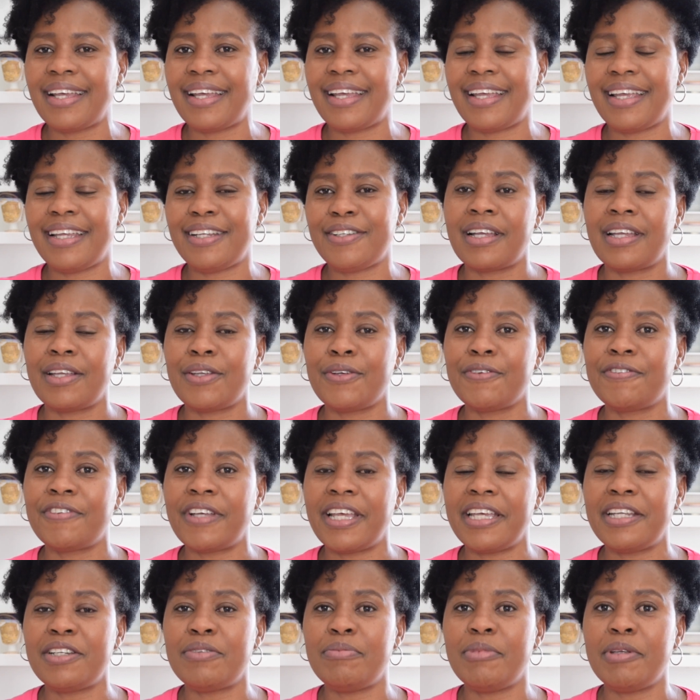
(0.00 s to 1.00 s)
and you've
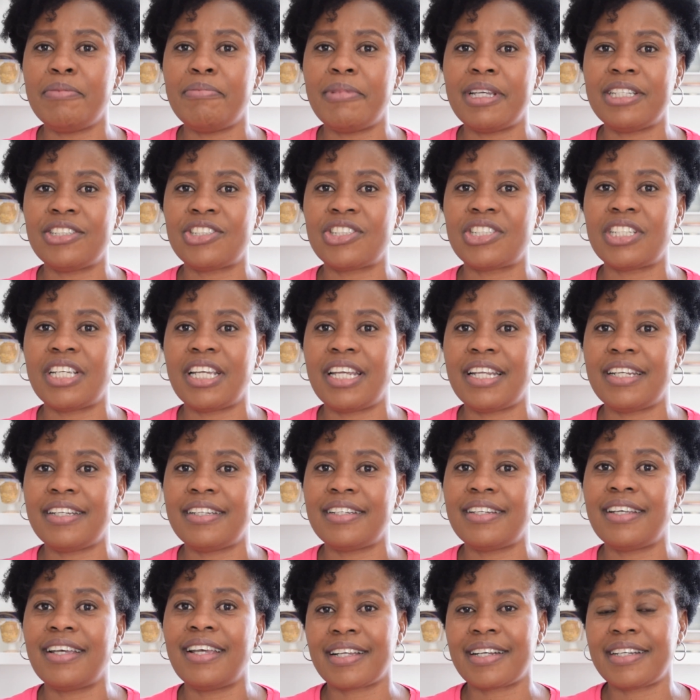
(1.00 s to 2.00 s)
heard me
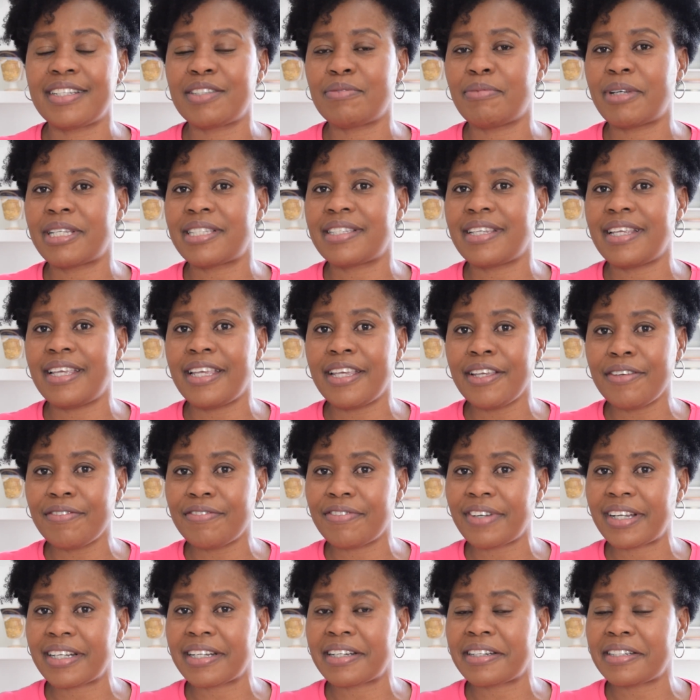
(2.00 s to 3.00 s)
mention Christmas
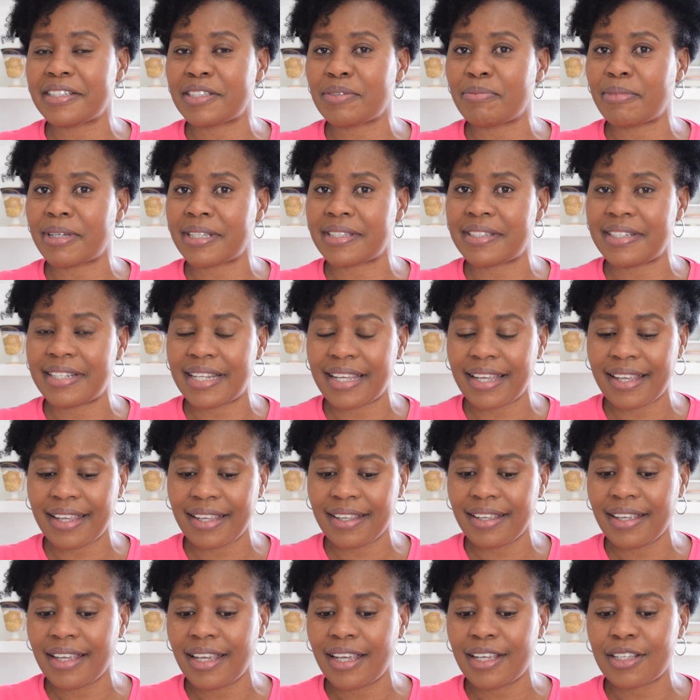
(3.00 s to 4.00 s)
Eve and Christmas
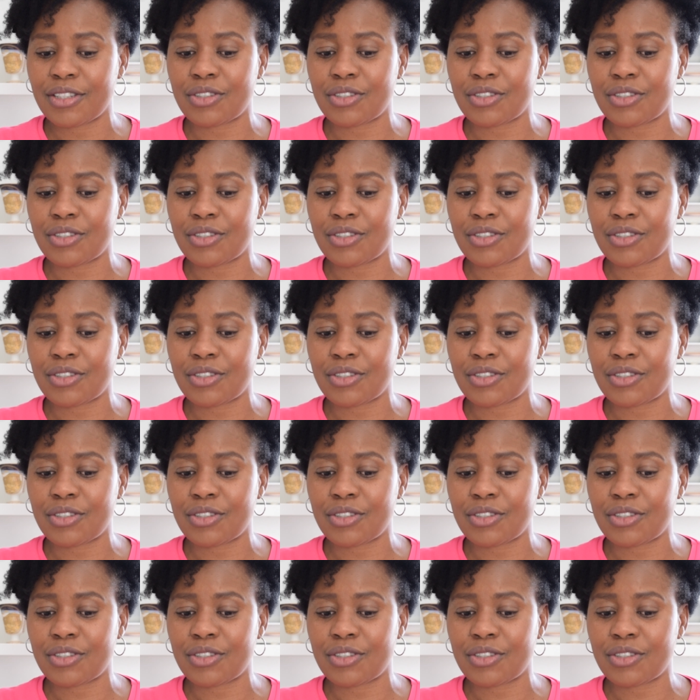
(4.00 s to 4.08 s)
Day.